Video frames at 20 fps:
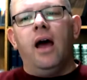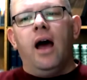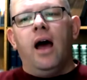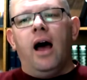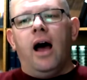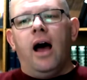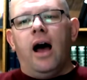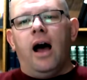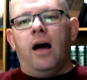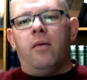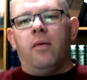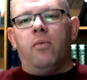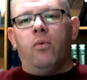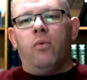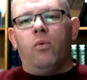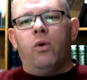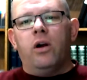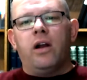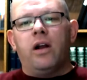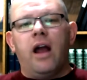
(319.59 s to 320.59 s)

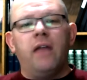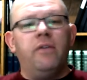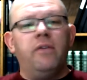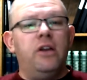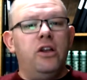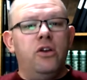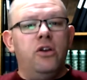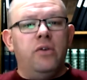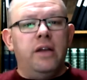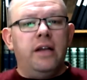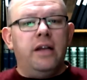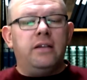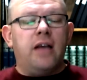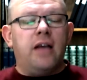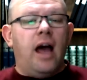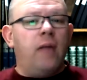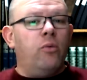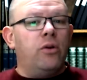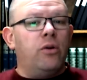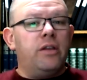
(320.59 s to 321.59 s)
We're kind of in a unique time
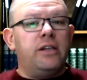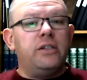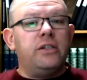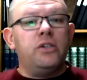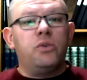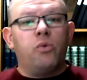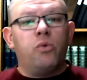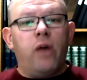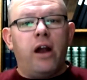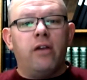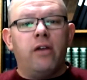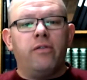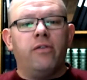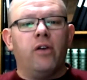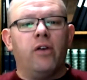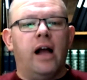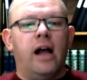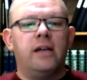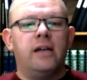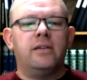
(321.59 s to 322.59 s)
where this is rare for
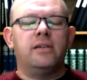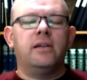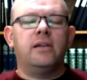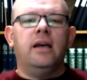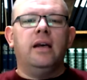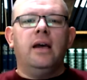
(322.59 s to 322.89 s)
us.